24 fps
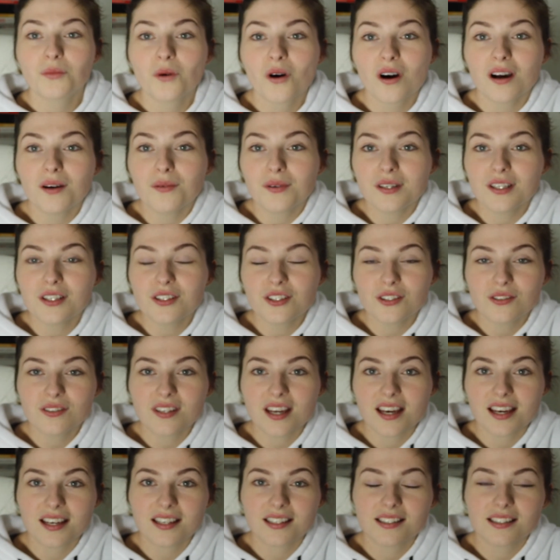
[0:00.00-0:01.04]
what I want to do
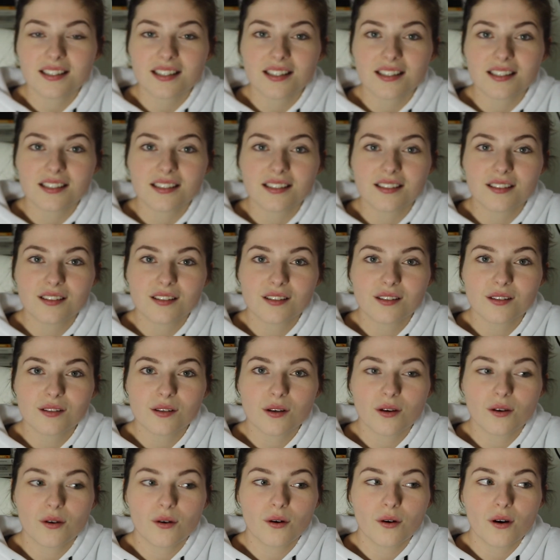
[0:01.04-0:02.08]
next is
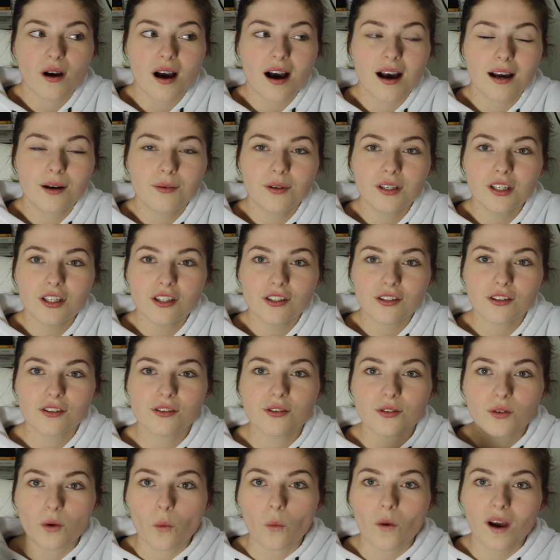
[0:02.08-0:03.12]
I want to
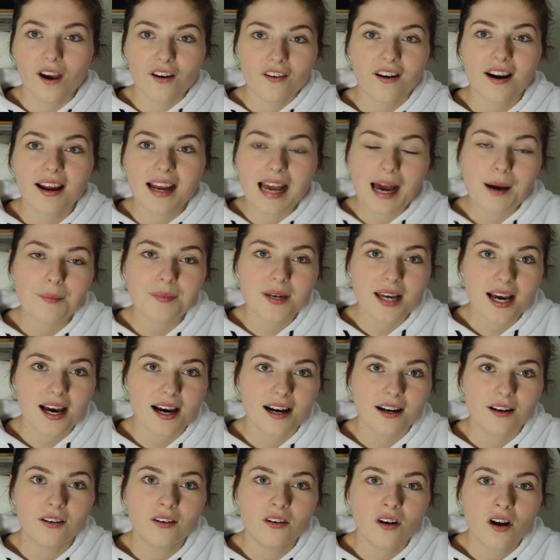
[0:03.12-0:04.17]
use where I am
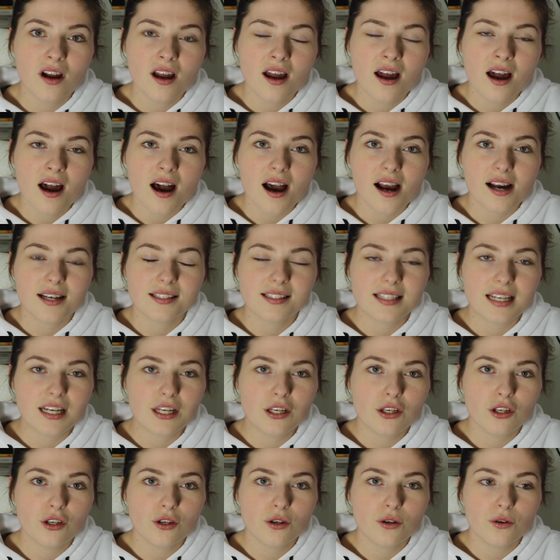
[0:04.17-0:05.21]
now as a
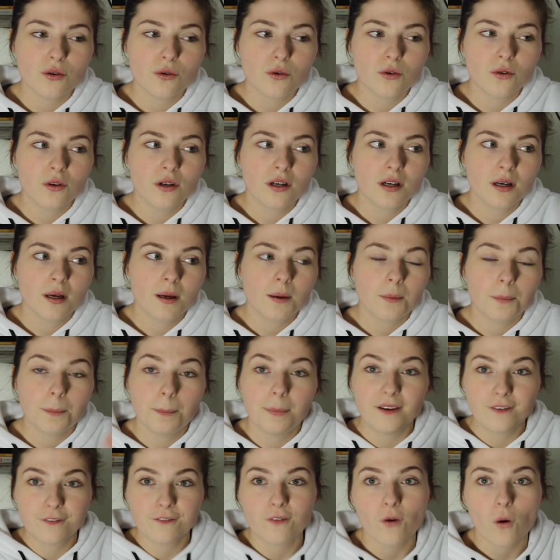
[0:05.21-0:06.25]
new
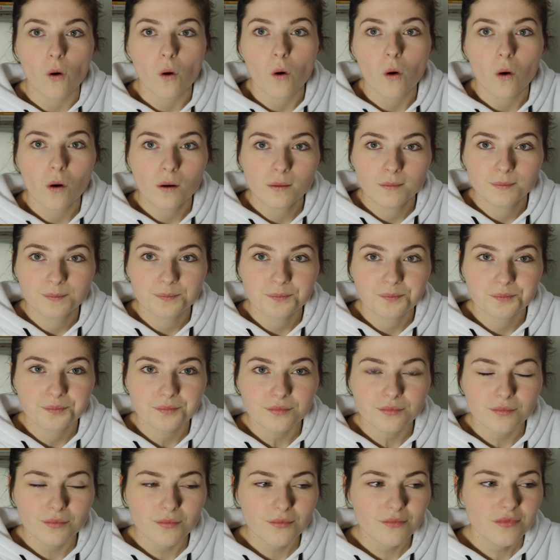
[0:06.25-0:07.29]
before.
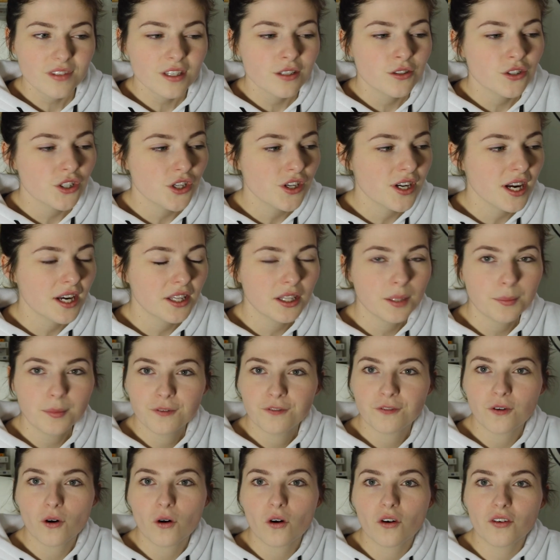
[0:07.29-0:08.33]
So you get the
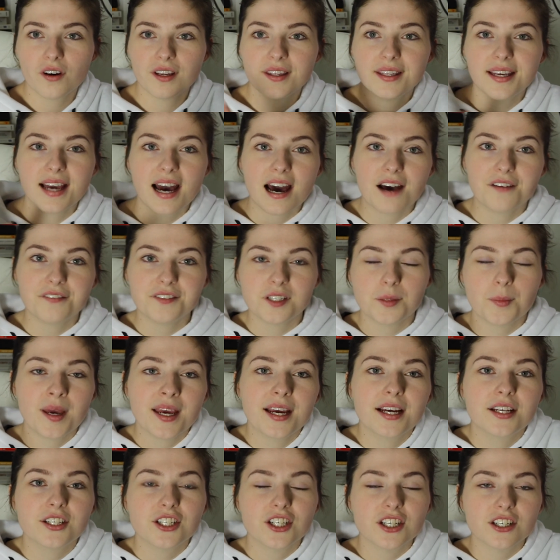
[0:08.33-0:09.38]
before and the after
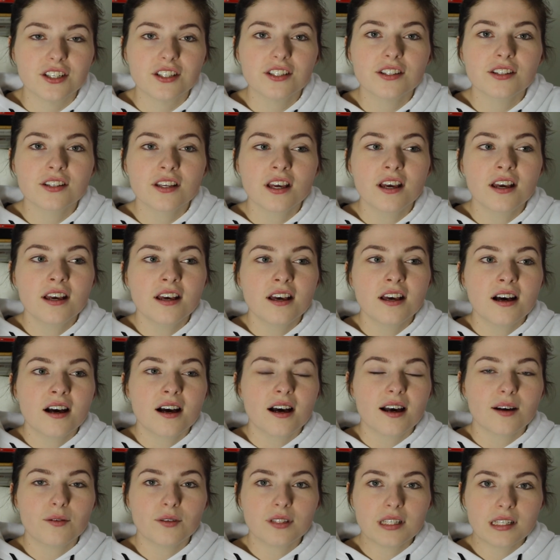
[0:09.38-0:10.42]
pictures.
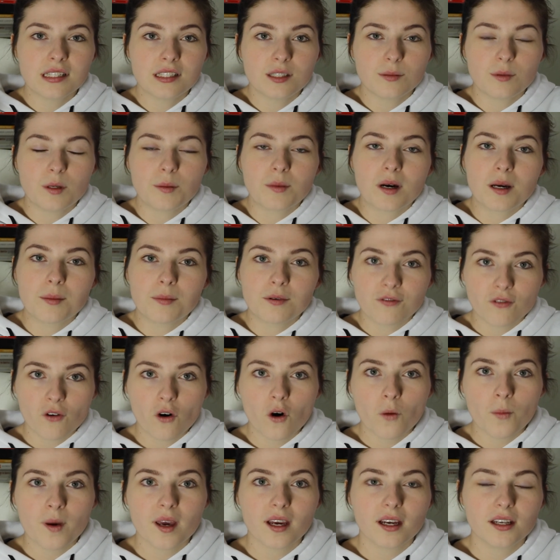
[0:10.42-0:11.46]
I want this to be my
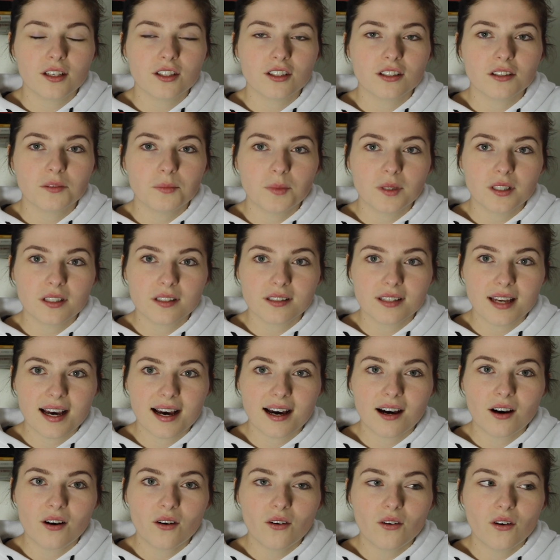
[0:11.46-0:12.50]
before picture, because
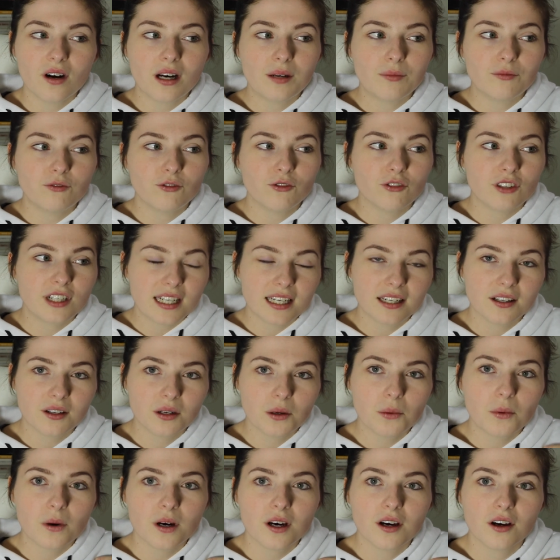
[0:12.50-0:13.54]
now I'm really going
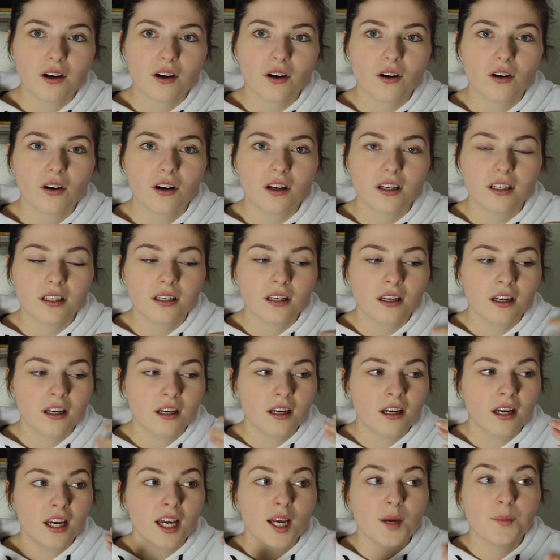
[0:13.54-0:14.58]
to work on
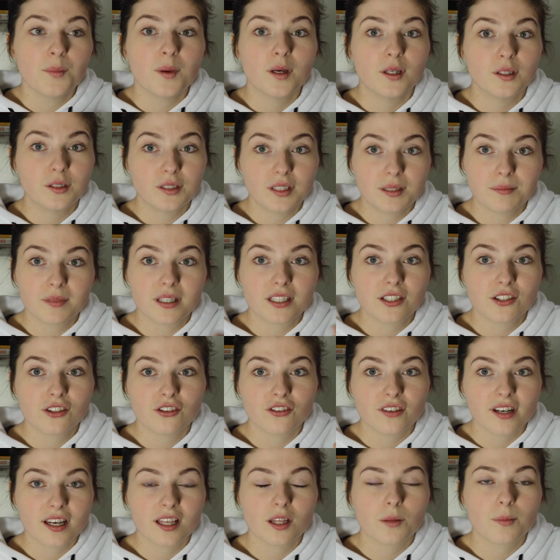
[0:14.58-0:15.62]
building my
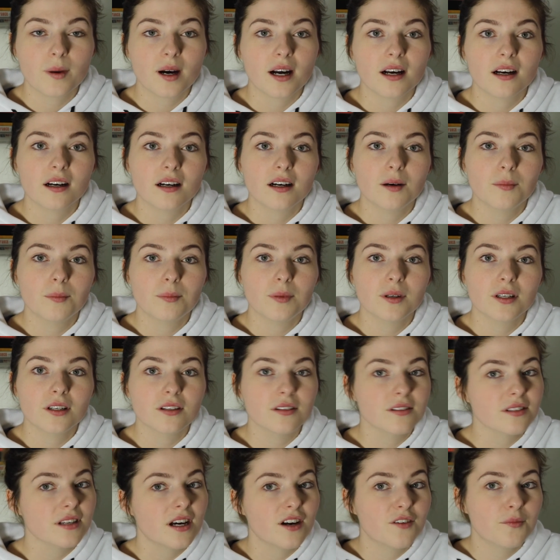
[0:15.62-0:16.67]
strength back up,
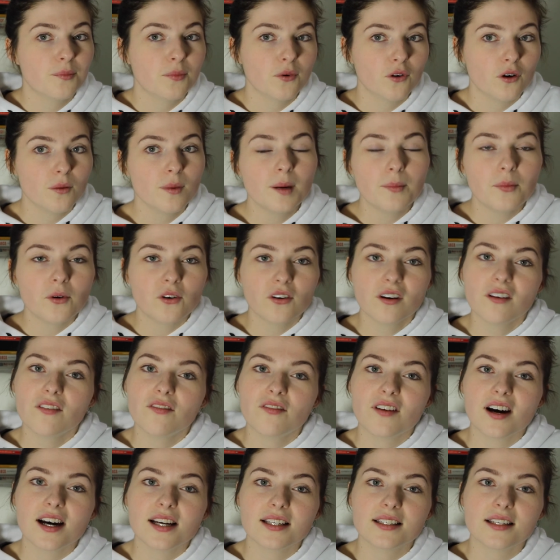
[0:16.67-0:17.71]
because I brought my body
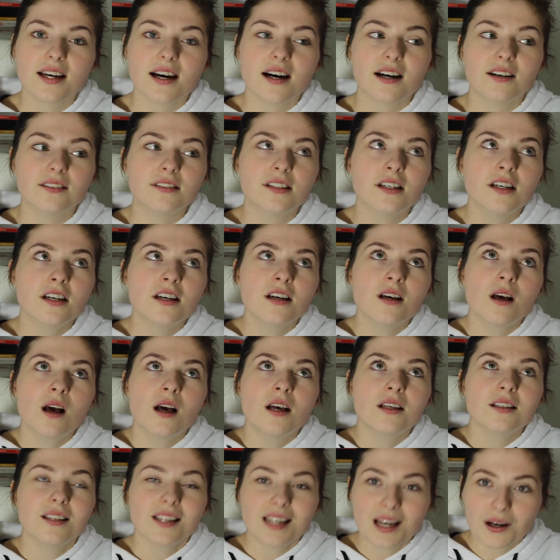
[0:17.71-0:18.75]
fat down.
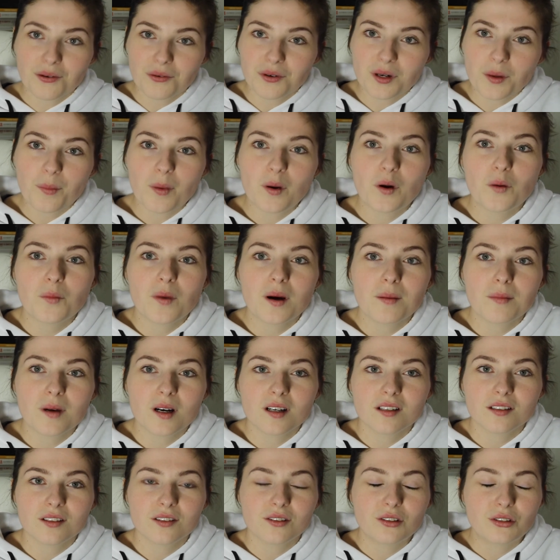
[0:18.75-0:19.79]
So now I want to build my
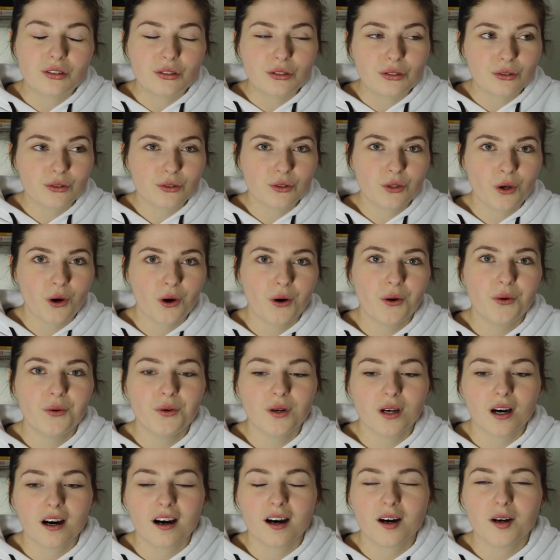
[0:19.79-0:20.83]
muscle, tone
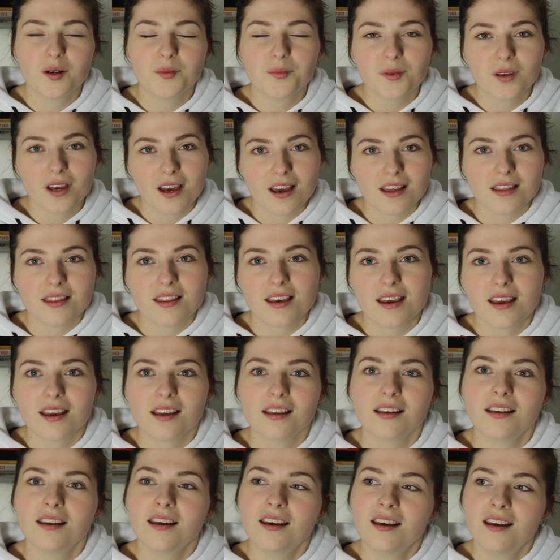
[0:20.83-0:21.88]
up, and
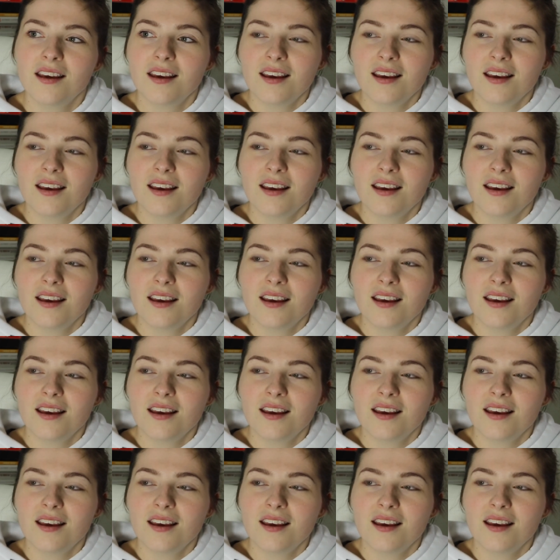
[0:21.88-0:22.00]
then